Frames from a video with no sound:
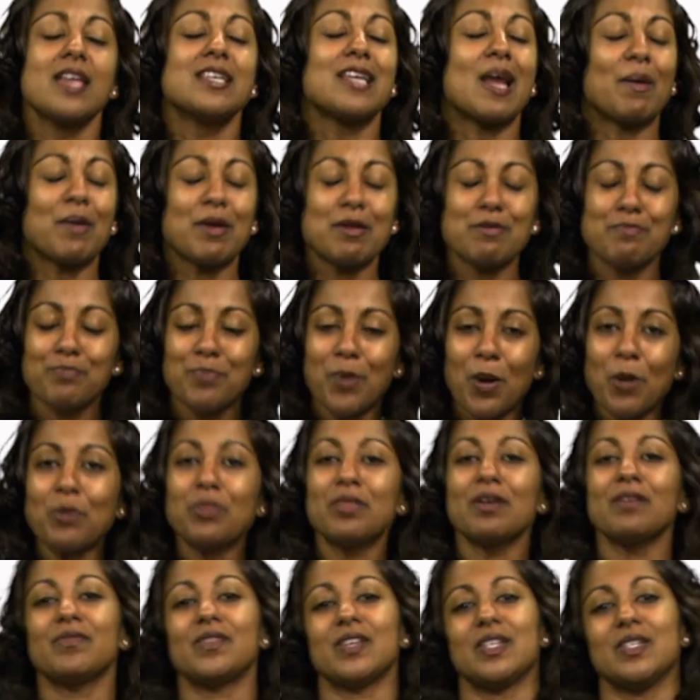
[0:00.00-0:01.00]
Now, in
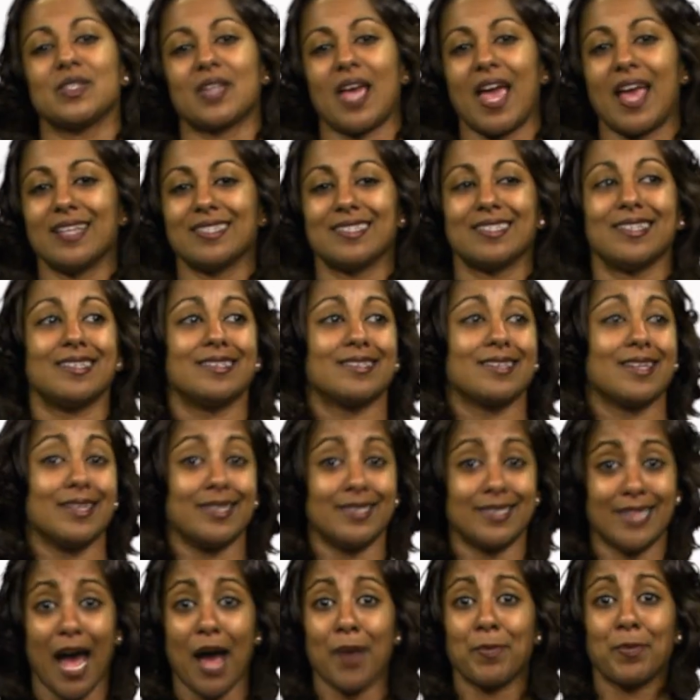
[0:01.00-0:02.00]
both of these cases,
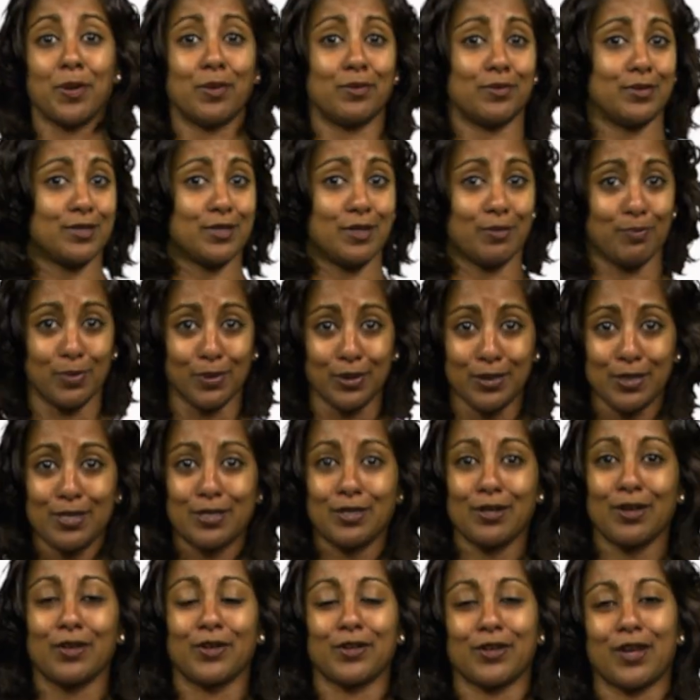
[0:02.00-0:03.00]
Zappos, the
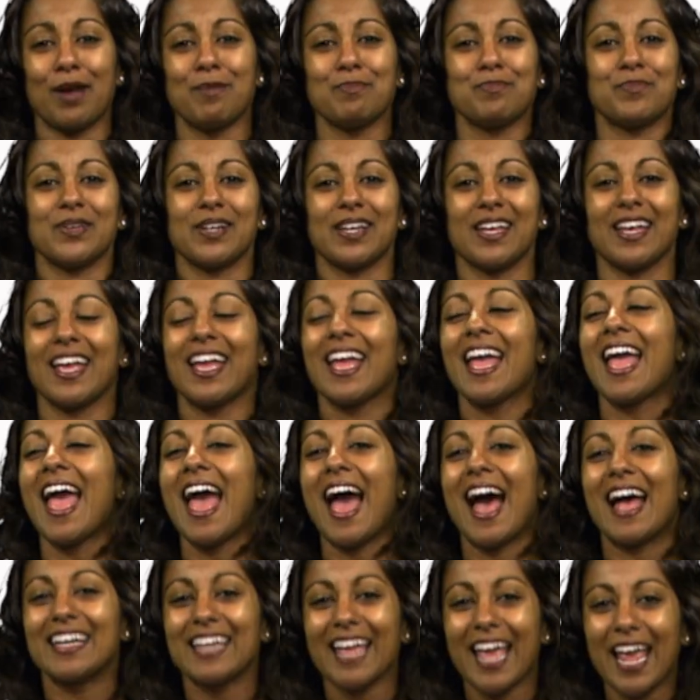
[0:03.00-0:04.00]
billion-dollar company,
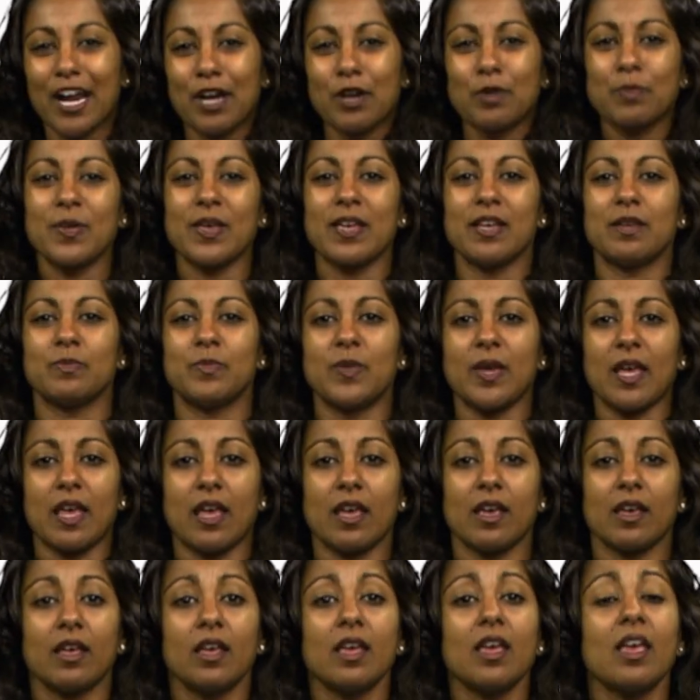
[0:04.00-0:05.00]
and
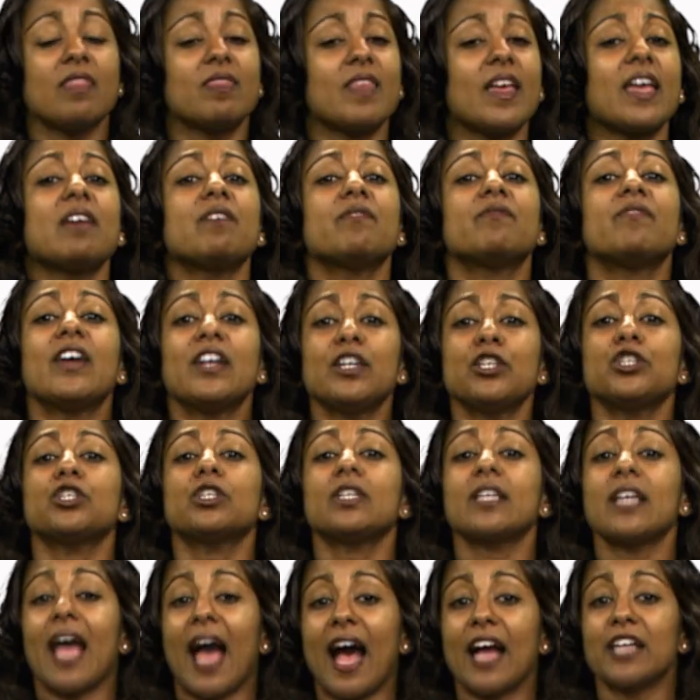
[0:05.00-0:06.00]
Airbnb, they
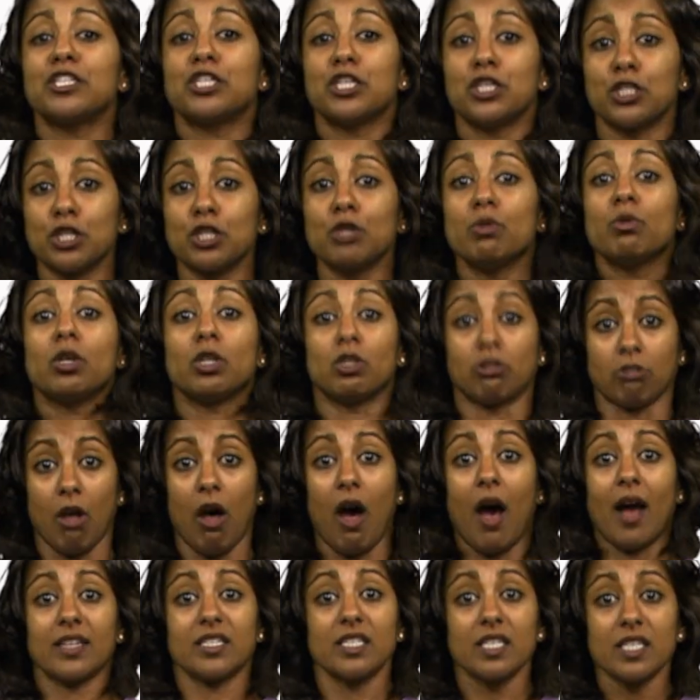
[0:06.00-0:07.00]
eventually had to do a
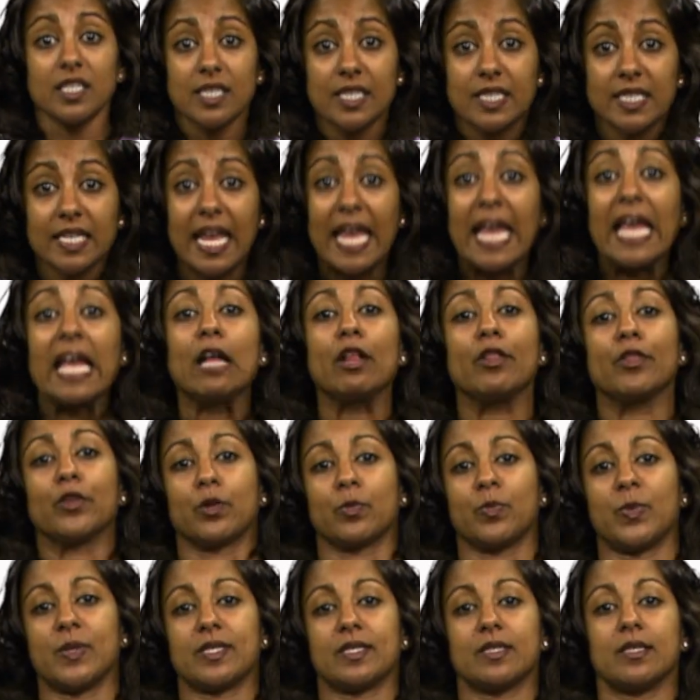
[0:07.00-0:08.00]
lot to scale their
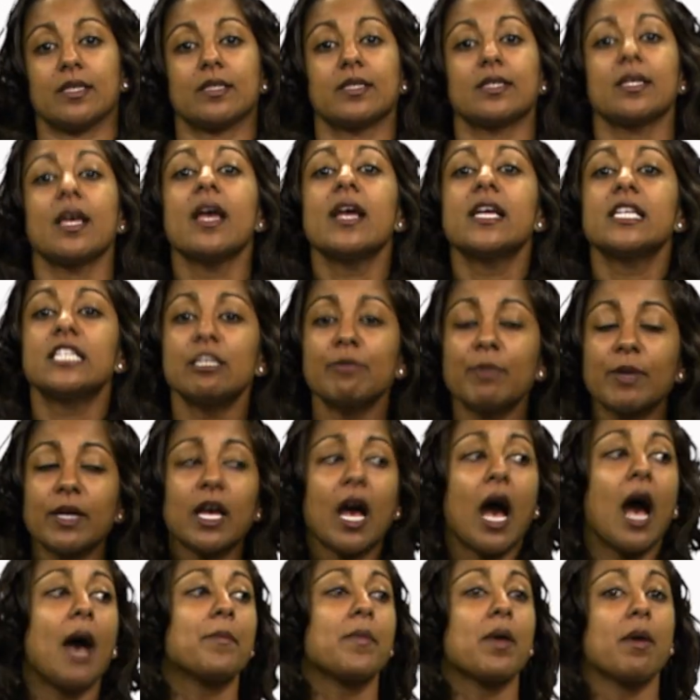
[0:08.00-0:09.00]
business to
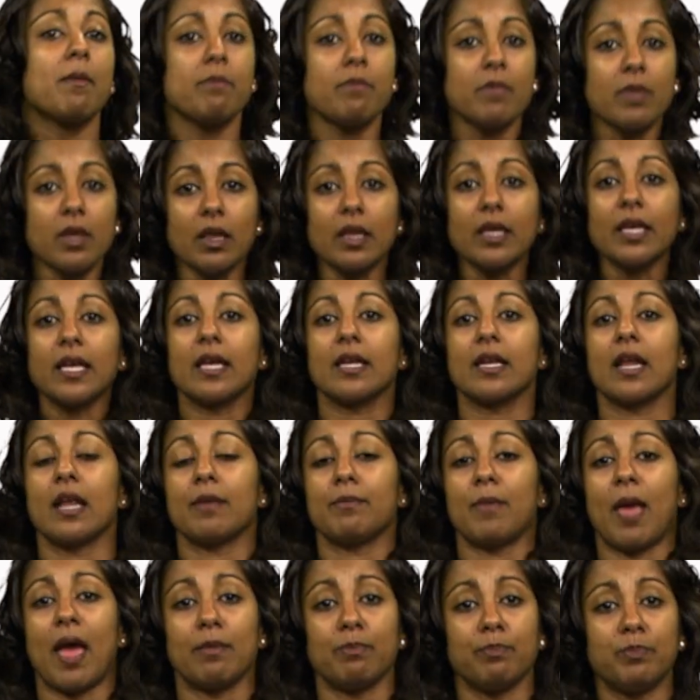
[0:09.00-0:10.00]
become million
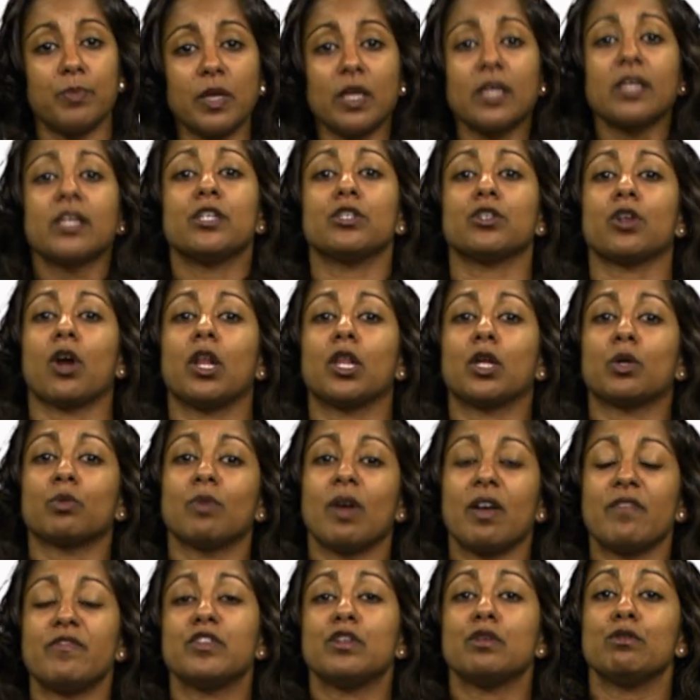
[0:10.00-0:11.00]
and billion-dollar
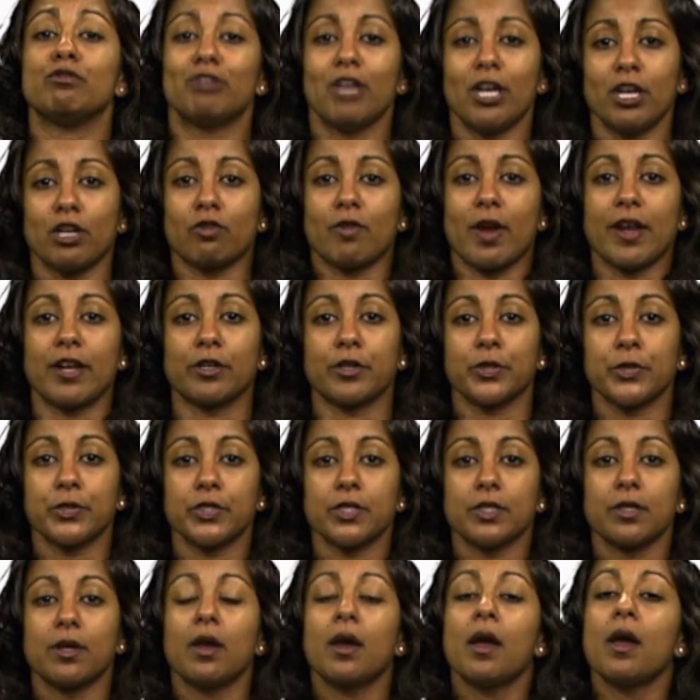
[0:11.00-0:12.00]
revenue
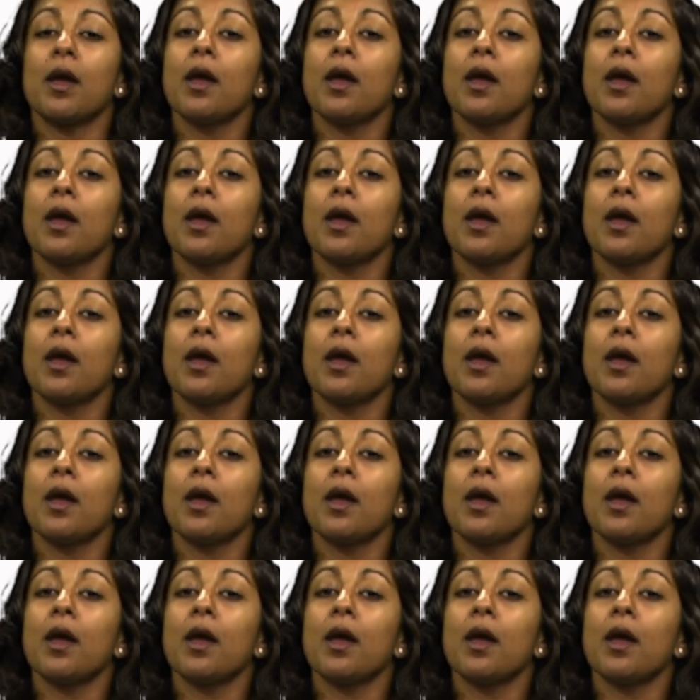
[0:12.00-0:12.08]
generators.